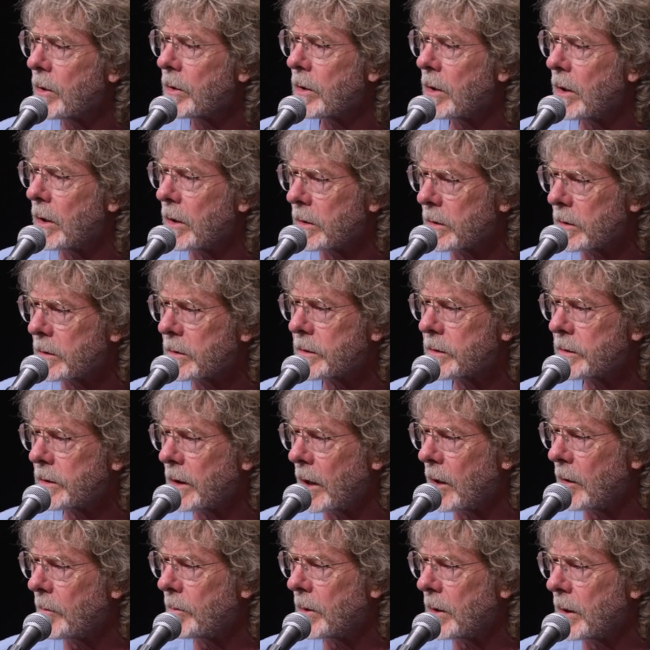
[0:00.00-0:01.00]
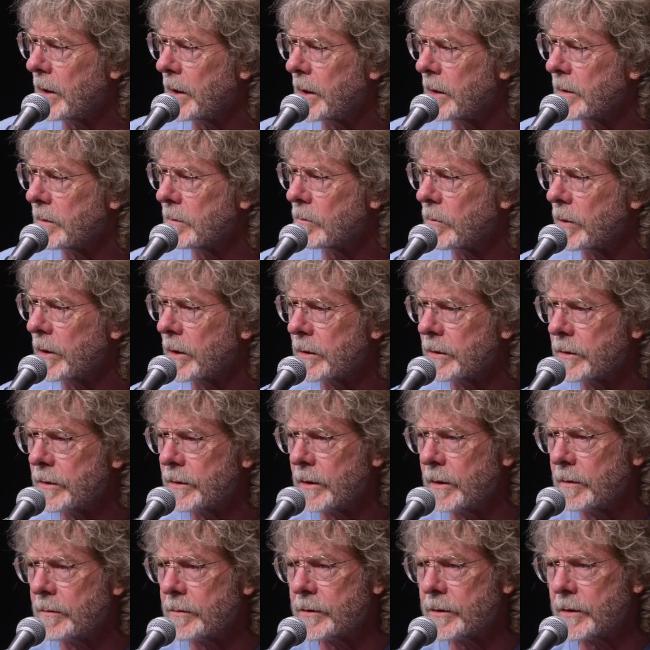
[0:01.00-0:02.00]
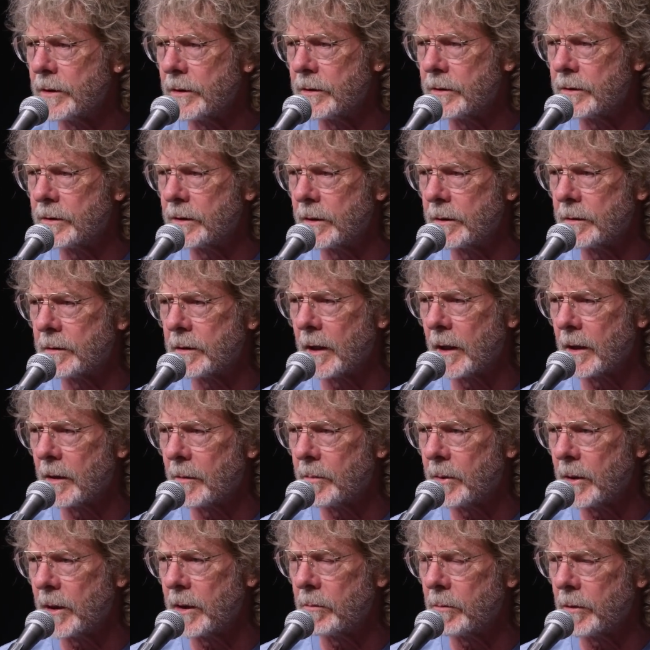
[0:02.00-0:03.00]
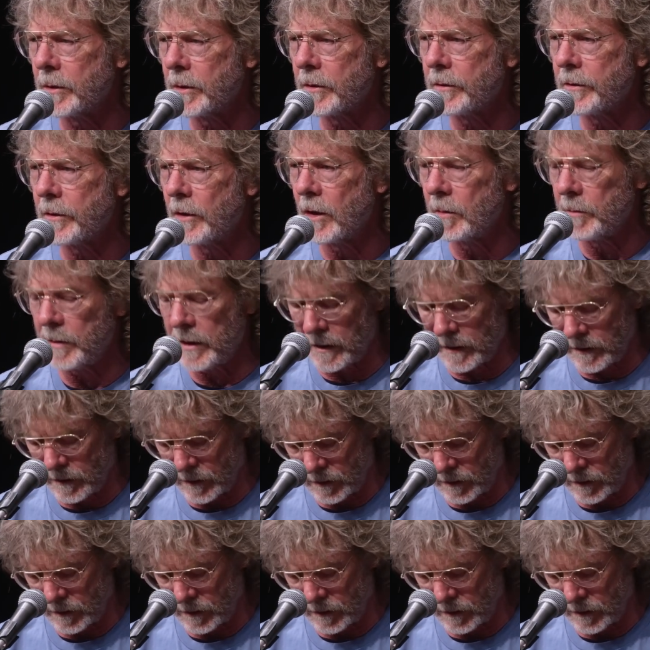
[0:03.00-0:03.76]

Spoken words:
Carter style playing, where she kind of played with a thumb and